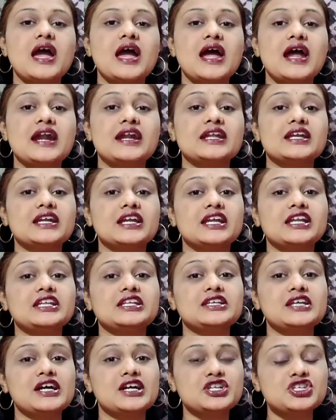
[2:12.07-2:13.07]
and
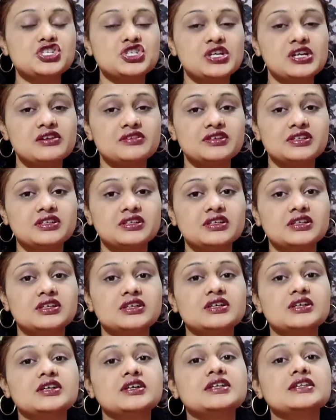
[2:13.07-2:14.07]
in young children,
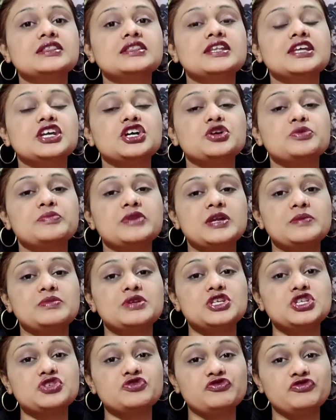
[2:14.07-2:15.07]
there may
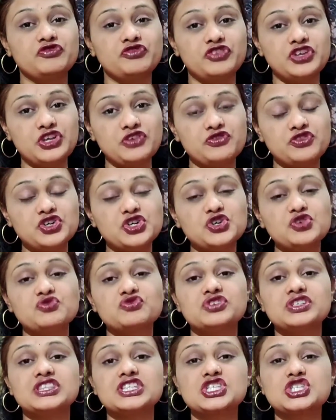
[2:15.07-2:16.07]
be
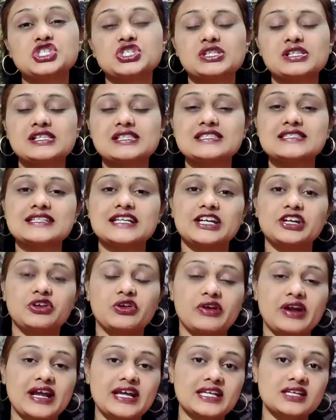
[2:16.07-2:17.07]
fever with chills
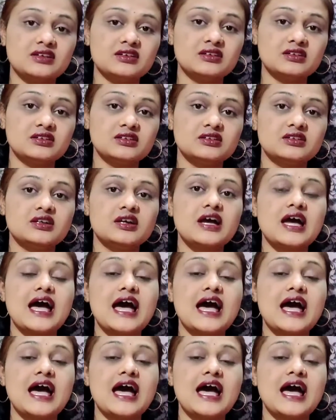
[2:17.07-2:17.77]
and rigor,